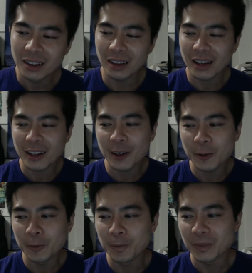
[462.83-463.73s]
Like
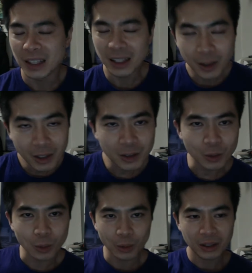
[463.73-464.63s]
in the
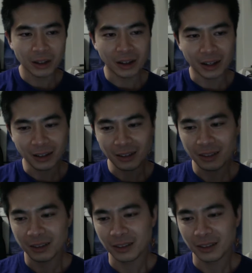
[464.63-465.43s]
storyline,